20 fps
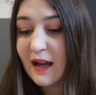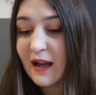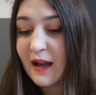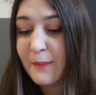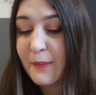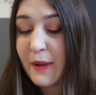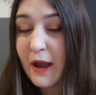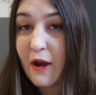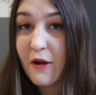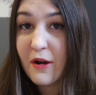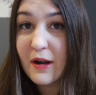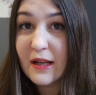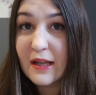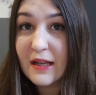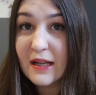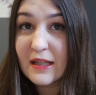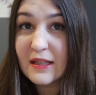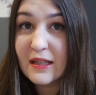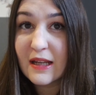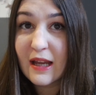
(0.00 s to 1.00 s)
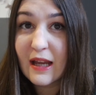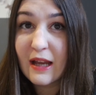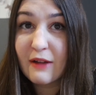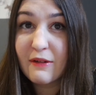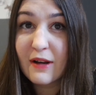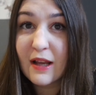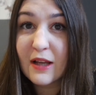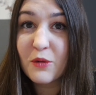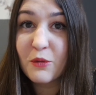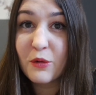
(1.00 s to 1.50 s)
apparently they
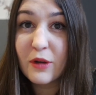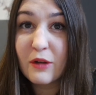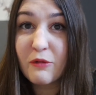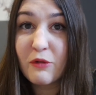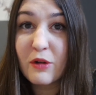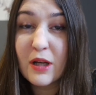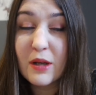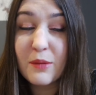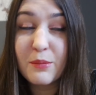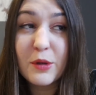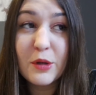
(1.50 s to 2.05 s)
have like really, really